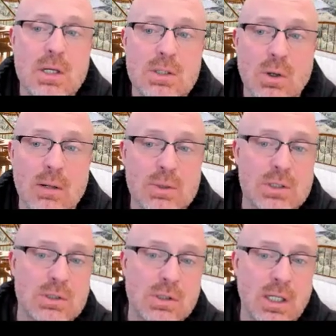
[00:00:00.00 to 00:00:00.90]
So I'm
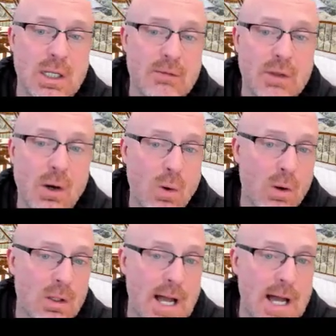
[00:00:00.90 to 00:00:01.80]
just going to give the
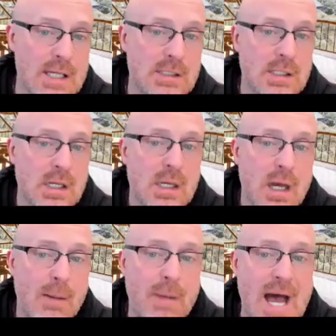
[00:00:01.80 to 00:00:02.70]
whole class
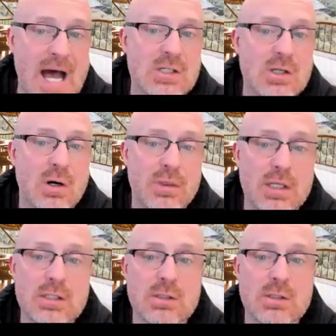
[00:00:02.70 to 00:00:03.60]
a pass on
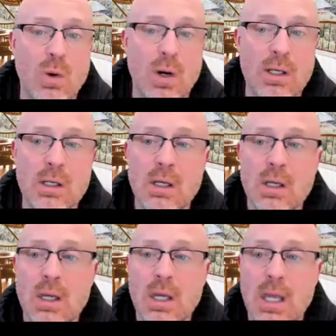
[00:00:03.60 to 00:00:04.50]
this one.
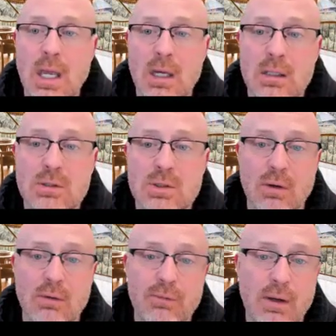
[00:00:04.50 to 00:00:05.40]
And so
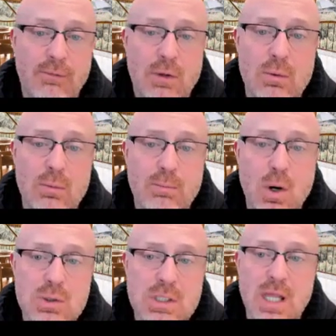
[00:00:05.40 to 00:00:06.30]
if you
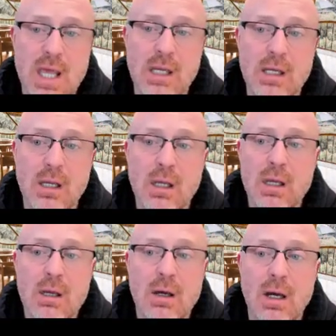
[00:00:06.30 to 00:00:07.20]
posted late
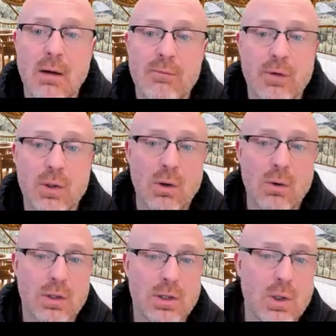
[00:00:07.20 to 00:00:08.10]

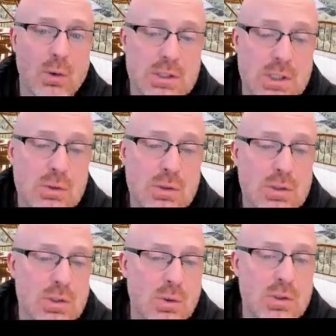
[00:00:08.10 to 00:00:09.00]
with no
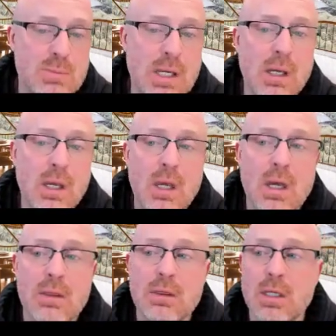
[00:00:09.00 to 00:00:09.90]
excuse, so to speak,
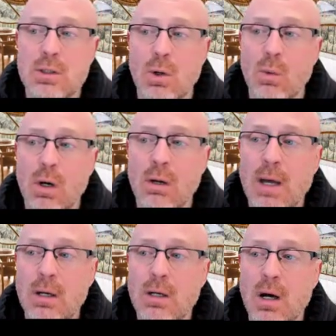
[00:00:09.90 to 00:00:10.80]
don't worry
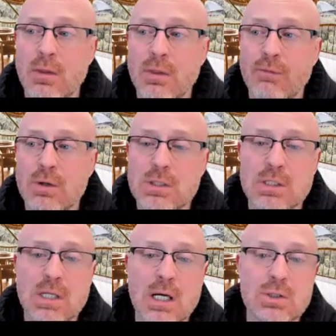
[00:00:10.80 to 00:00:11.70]
about it on the first
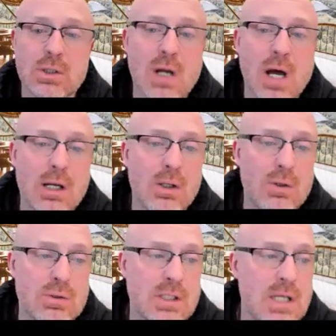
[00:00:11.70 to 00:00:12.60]
discussion. You're not going to
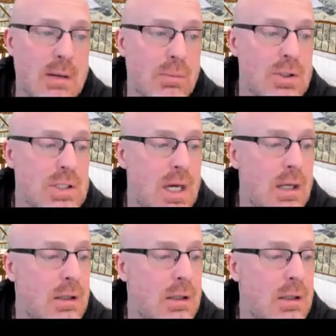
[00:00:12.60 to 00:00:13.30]
lose the 10%.